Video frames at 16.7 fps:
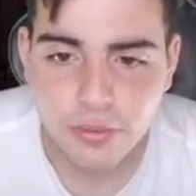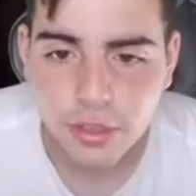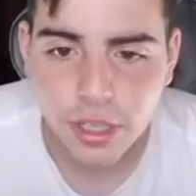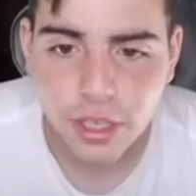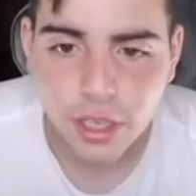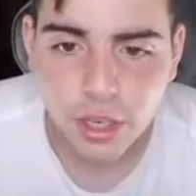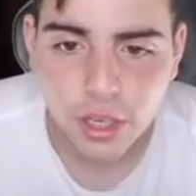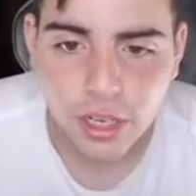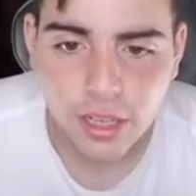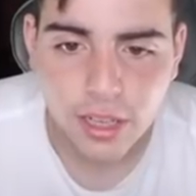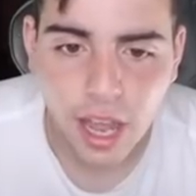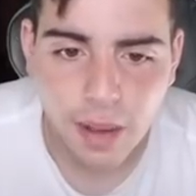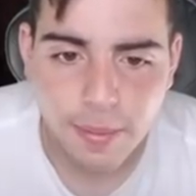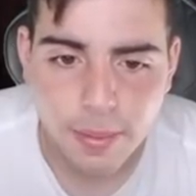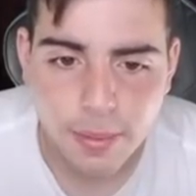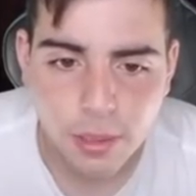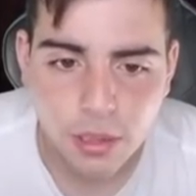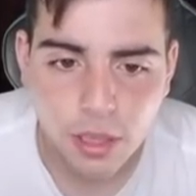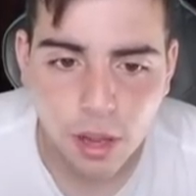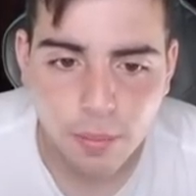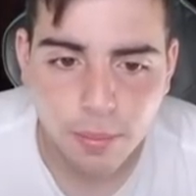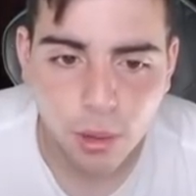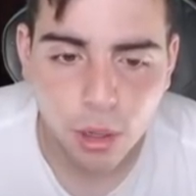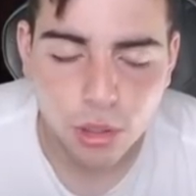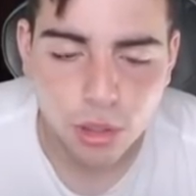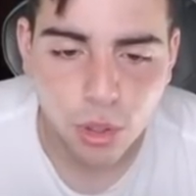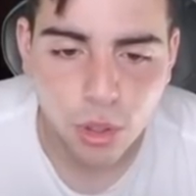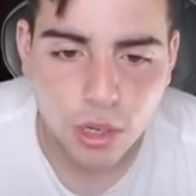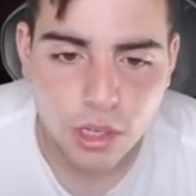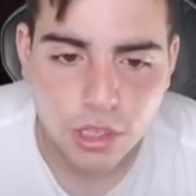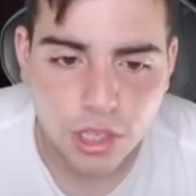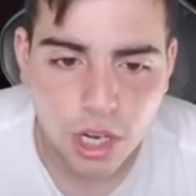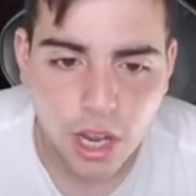really good. A lot of people love Paul
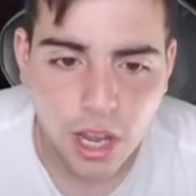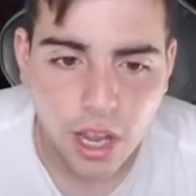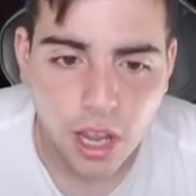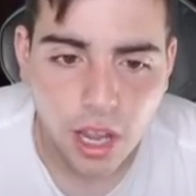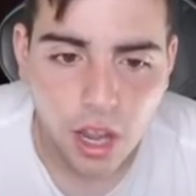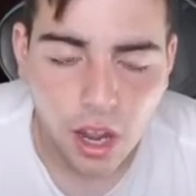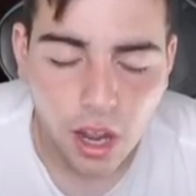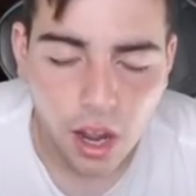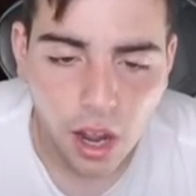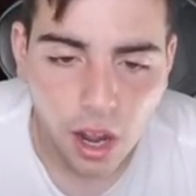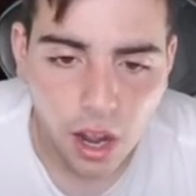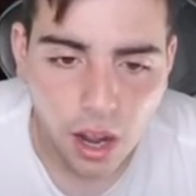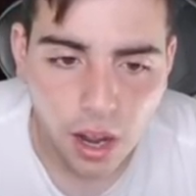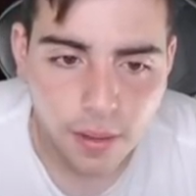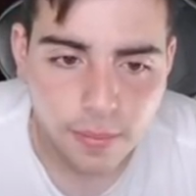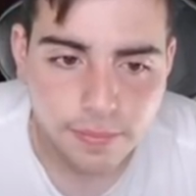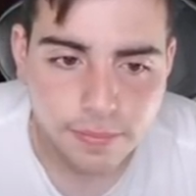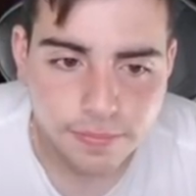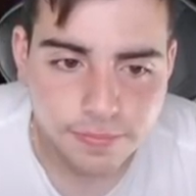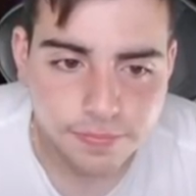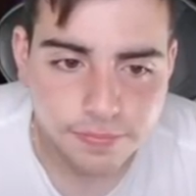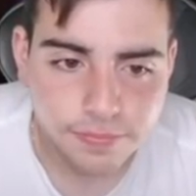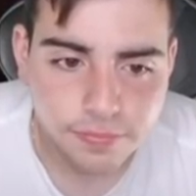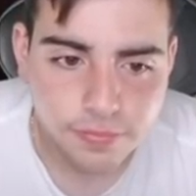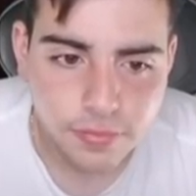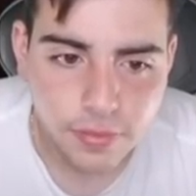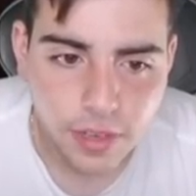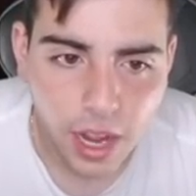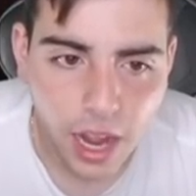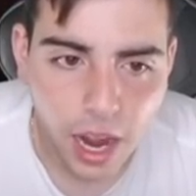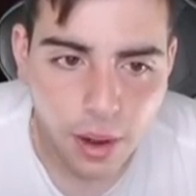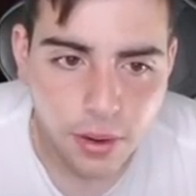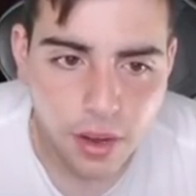George. Um,
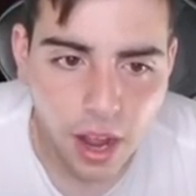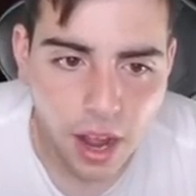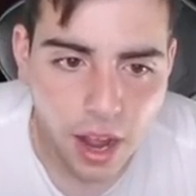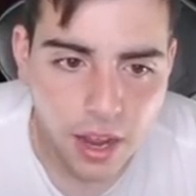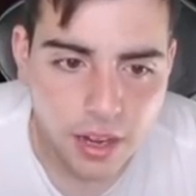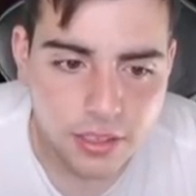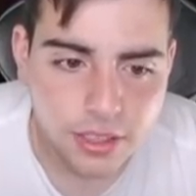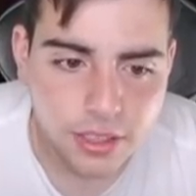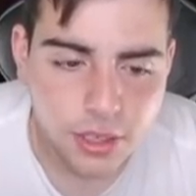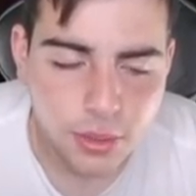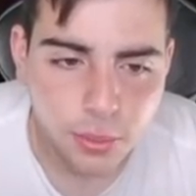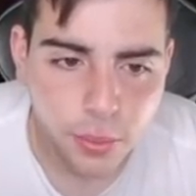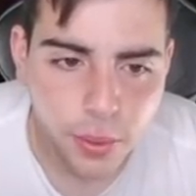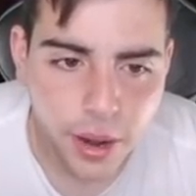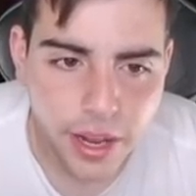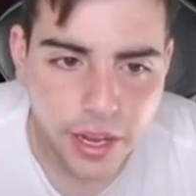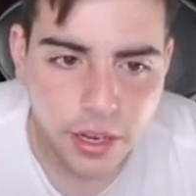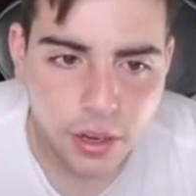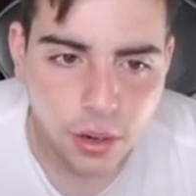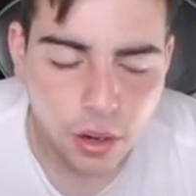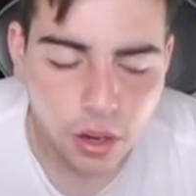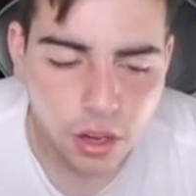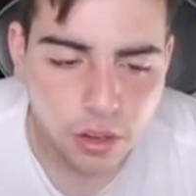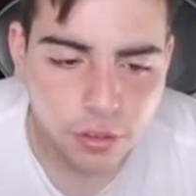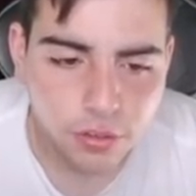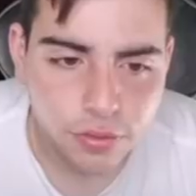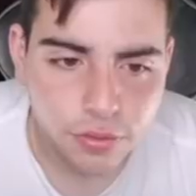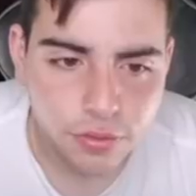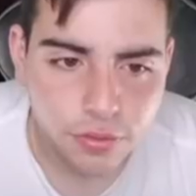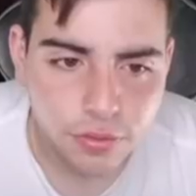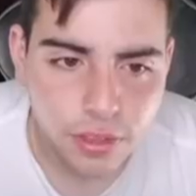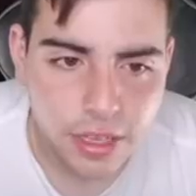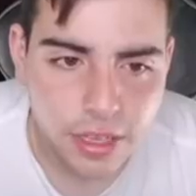I would honestly wait it off.
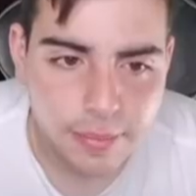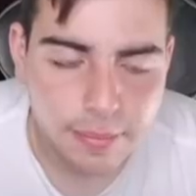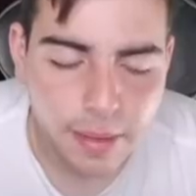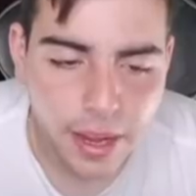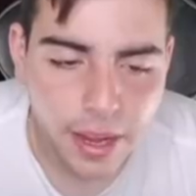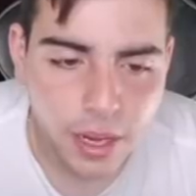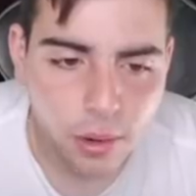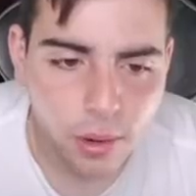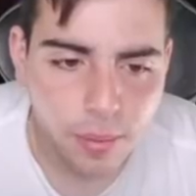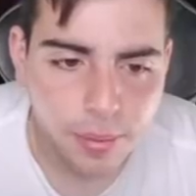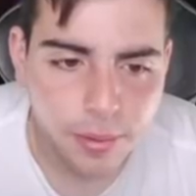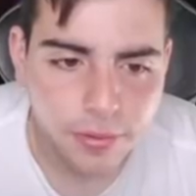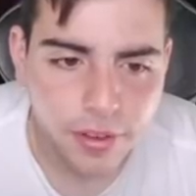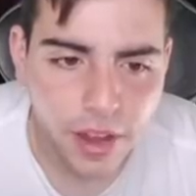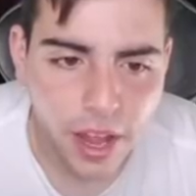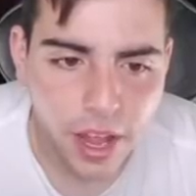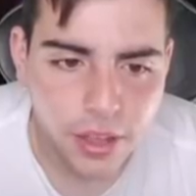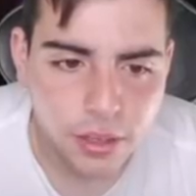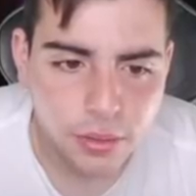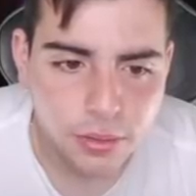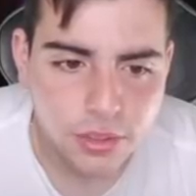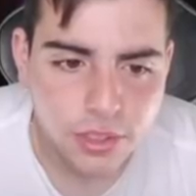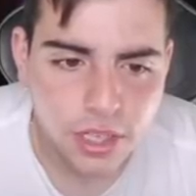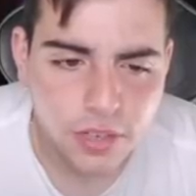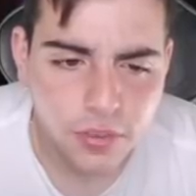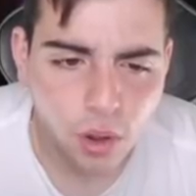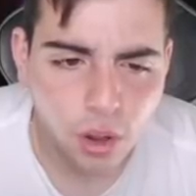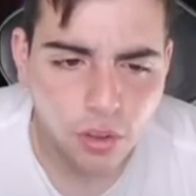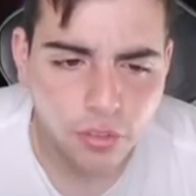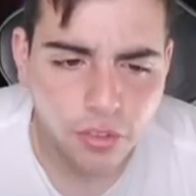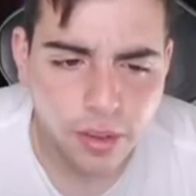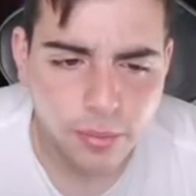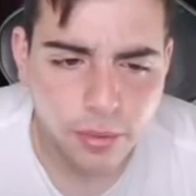He might go up in value. Does he have
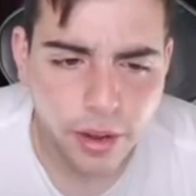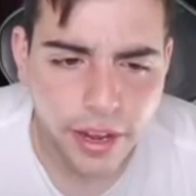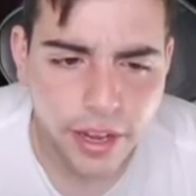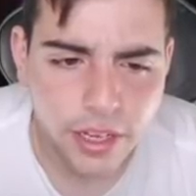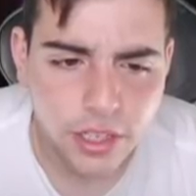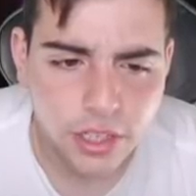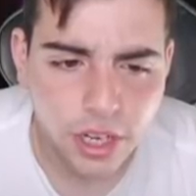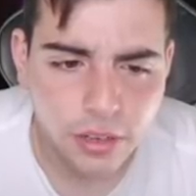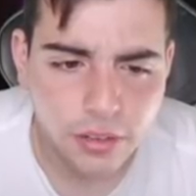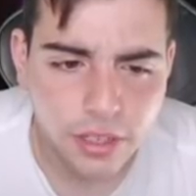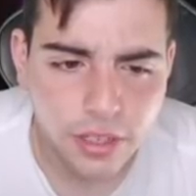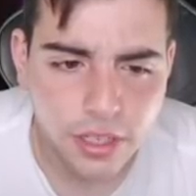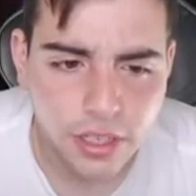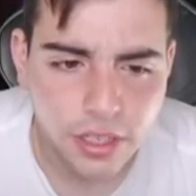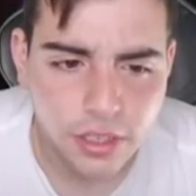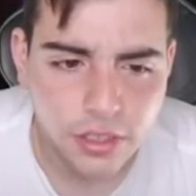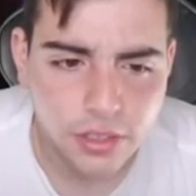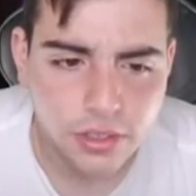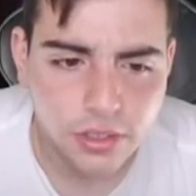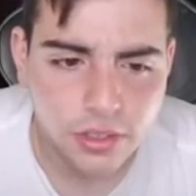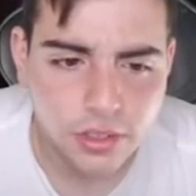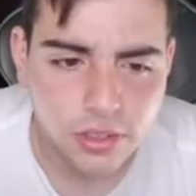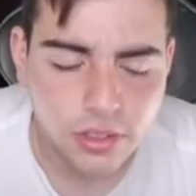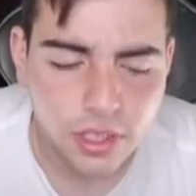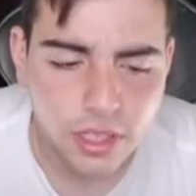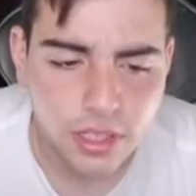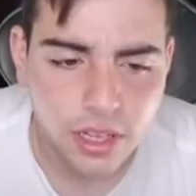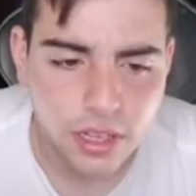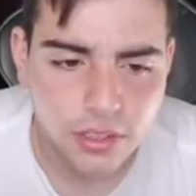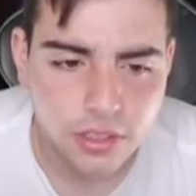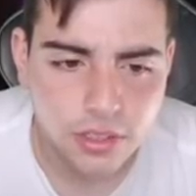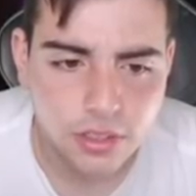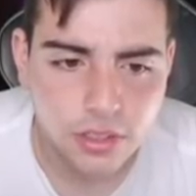Hall of Fame range? I don't think he does. He
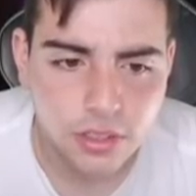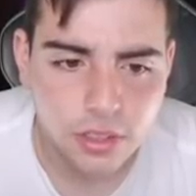doesn't.